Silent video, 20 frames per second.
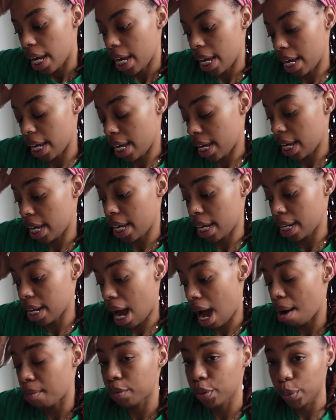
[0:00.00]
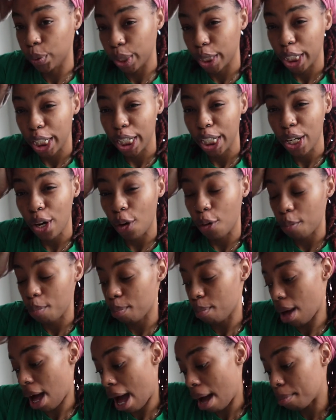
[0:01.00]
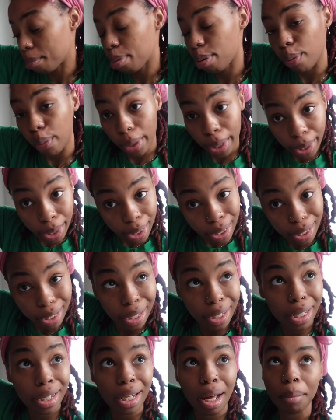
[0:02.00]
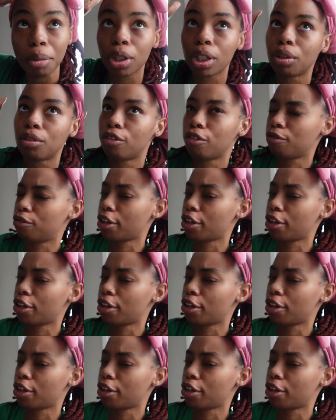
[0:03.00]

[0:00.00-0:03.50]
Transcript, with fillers: And I'm really hope I'm praying, and I'm gonna,